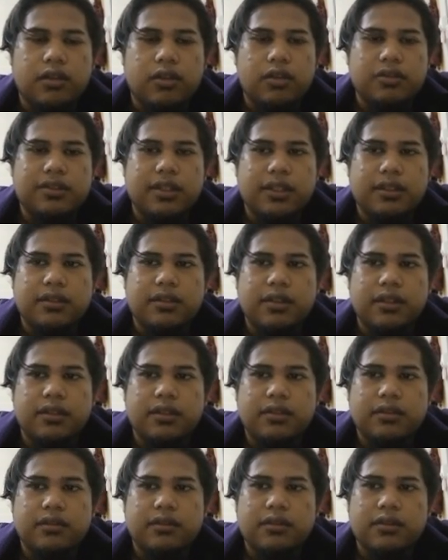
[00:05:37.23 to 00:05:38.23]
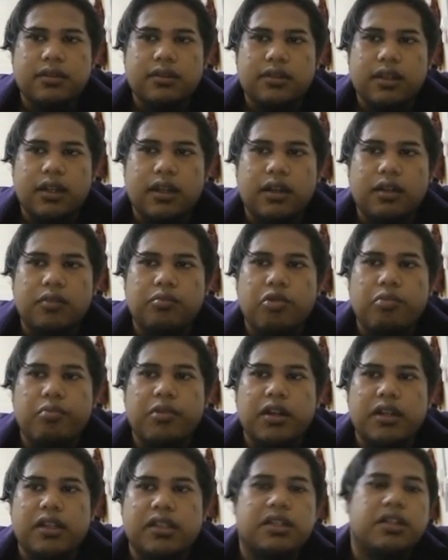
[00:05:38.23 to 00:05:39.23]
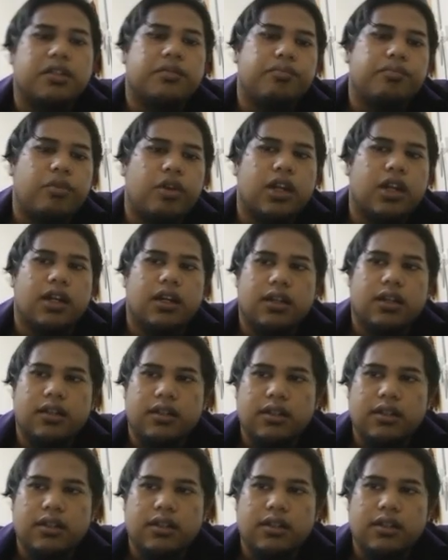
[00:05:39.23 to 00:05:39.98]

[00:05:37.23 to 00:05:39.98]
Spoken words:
cross-section second moment region polar.